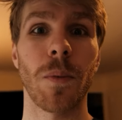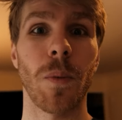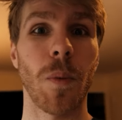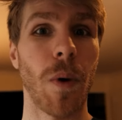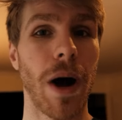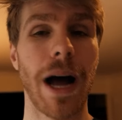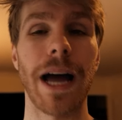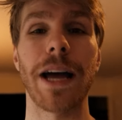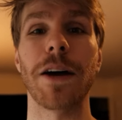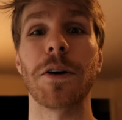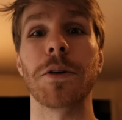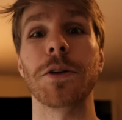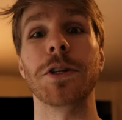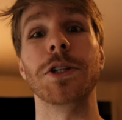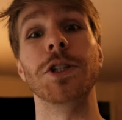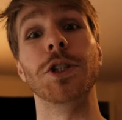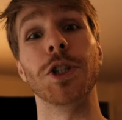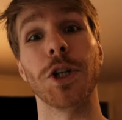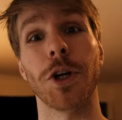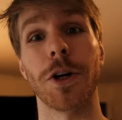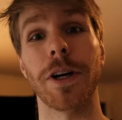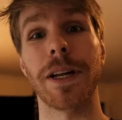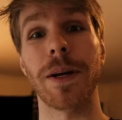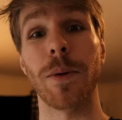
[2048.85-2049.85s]
wild
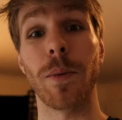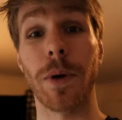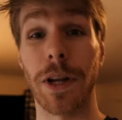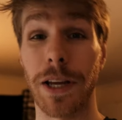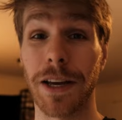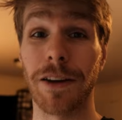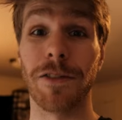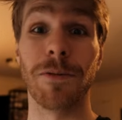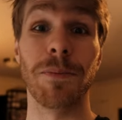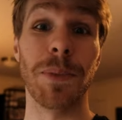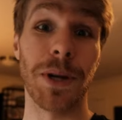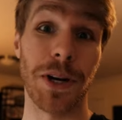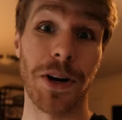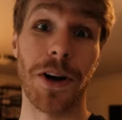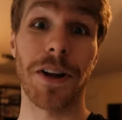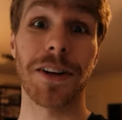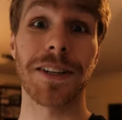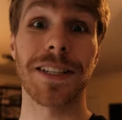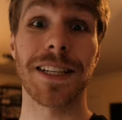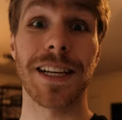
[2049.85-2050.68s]
journey we have been on